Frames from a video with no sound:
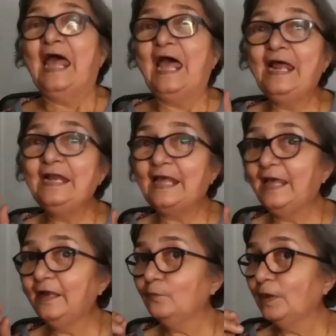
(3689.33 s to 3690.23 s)

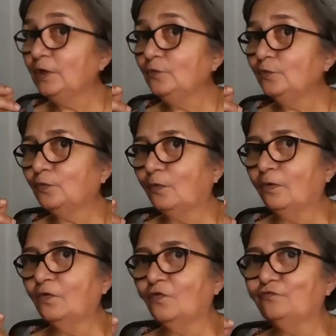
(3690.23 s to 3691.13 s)
And when you
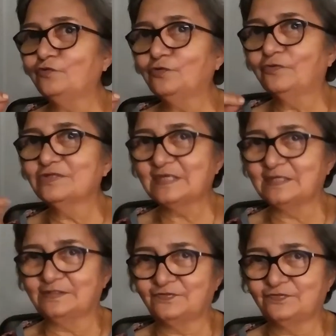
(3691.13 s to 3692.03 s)
talk of your
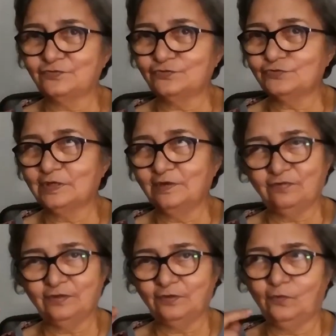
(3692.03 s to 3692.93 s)
results, you should
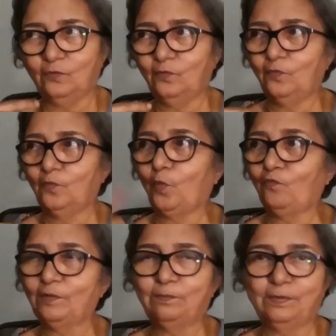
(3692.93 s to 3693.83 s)
never go
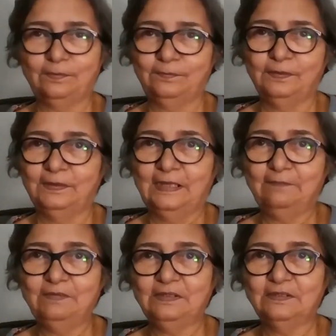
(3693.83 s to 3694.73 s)
over,
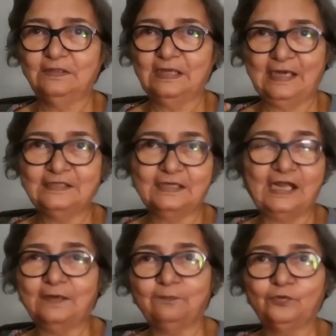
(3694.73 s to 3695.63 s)
let it
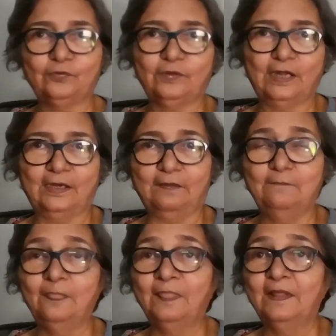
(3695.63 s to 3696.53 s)
get up to your head.
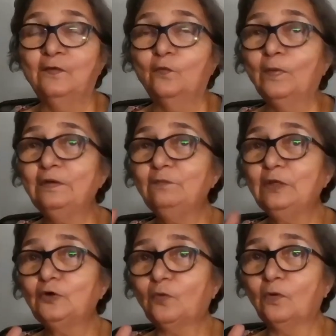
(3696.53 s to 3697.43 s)
When we
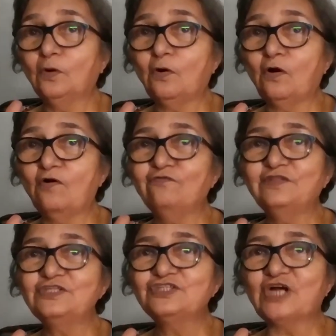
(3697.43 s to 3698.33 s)
talk of
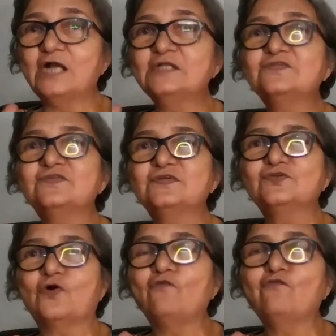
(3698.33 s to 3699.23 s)
the chances
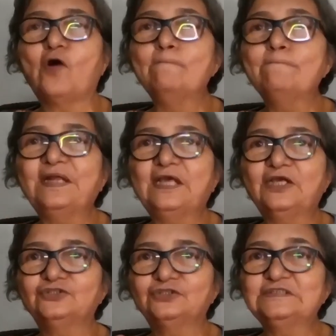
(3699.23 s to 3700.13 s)
of
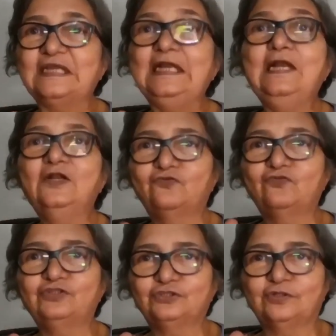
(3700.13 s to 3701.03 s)
complications in
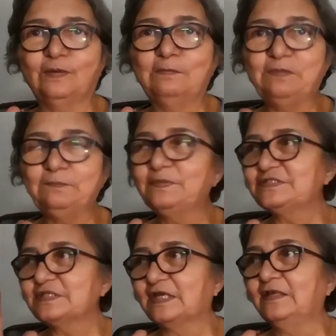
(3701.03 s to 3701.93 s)
literature, when people
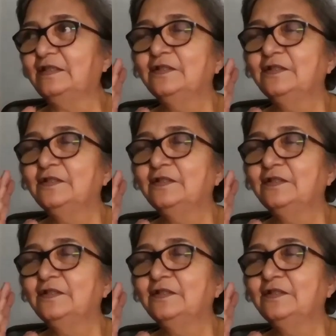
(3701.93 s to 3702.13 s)
say